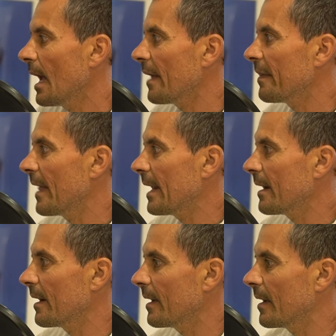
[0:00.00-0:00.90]
And
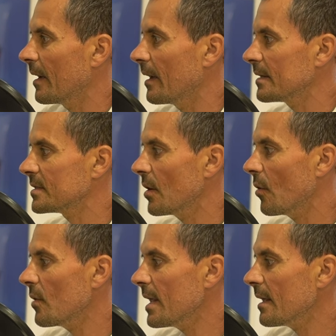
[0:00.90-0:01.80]
then uh,
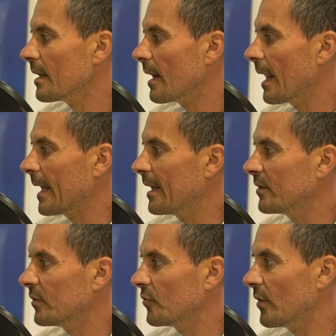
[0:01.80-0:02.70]
slowly, like a
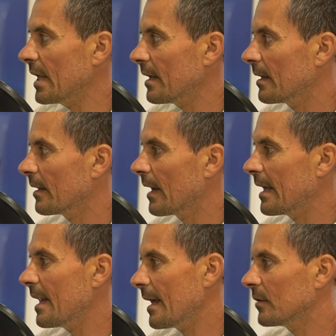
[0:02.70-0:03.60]
tree,
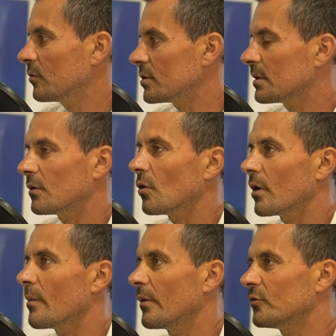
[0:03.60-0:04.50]
I like to
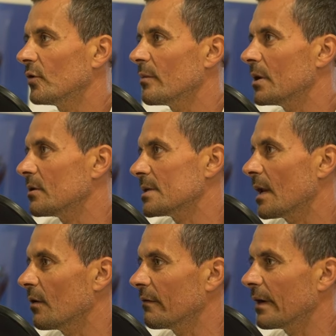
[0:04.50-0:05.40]
talk about tree because I love